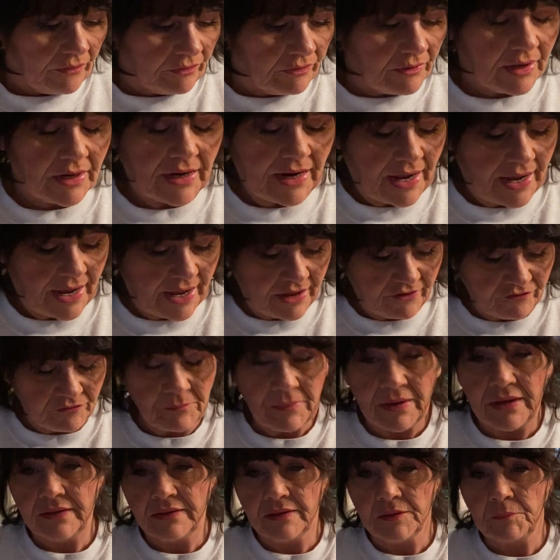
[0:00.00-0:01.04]
that I have
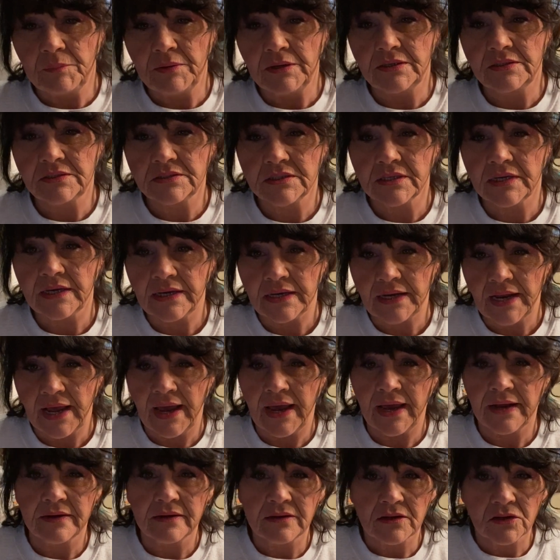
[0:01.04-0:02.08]
made the pizza and
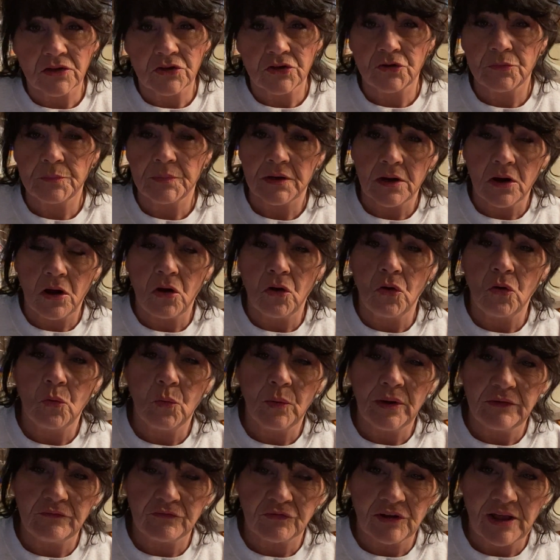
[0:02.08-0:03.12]
added a little bit of whole
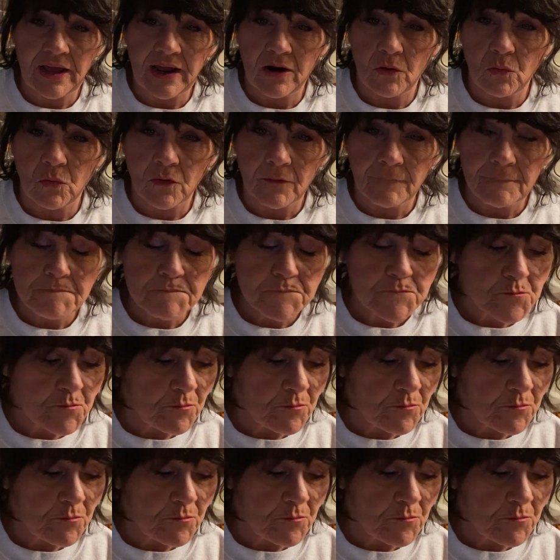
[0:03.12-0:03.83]
wheat flour.